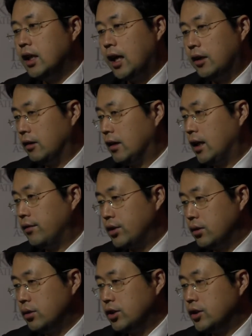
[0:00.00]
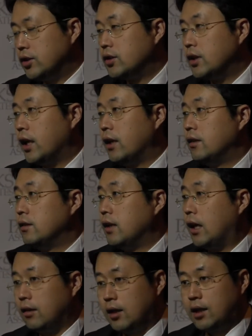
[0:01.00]
Ideal Life solutions, and
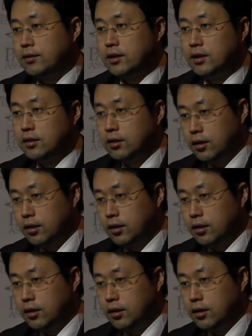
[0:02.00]
Ideal Life can